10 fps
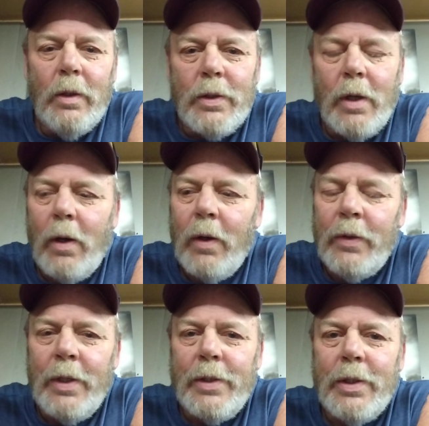So,
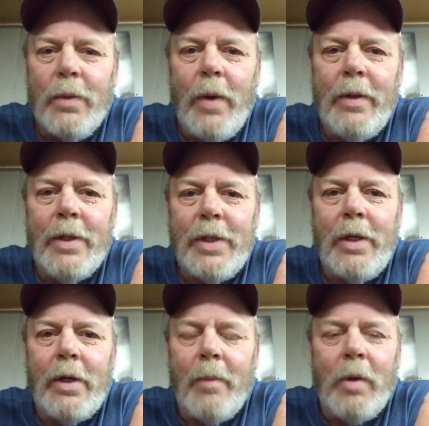and this is the way this
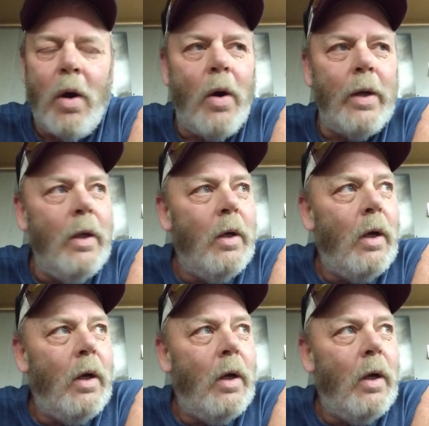ended up going.